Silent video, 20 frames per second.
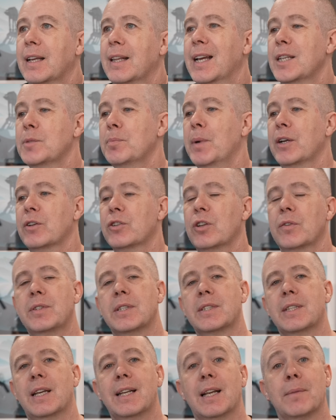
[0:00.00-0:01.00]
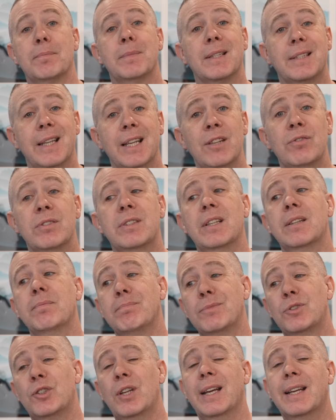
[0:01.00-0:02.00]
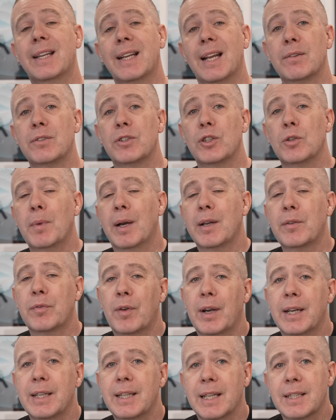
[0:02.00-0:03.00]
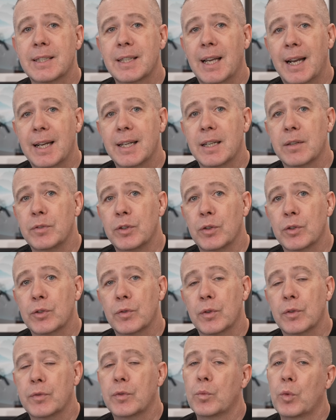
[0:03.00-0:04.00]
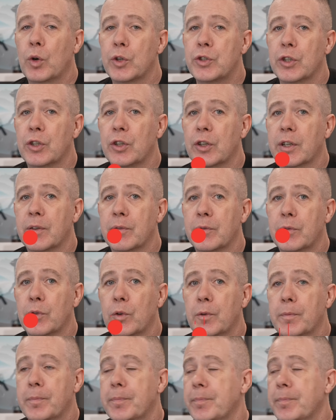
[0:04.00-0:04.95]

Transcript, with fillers: That's Microsoft Designer. It's interesting. Check it out. You might find it's kind of useful for what you're looking for.